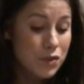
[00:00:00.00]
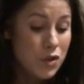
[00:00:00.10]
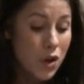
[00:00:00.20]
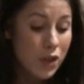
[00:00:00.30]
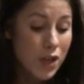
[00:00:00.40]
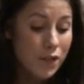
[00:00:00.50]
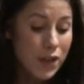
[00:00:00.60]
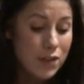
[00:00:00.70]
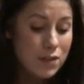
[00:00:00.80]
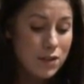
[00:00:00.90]
or shocking
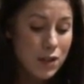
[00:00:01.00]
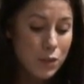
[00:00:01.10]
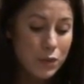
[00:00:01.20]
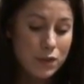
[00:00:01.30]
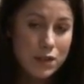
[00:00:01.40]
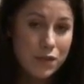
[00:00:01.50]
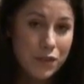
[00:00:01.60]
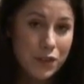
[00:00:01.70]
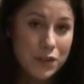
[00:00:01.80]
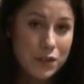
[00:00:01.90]
events that you will see
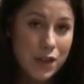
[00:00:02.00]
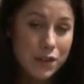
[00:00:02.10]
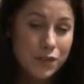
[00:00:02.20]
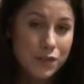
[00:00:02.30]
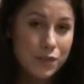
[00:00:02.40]
for yourself.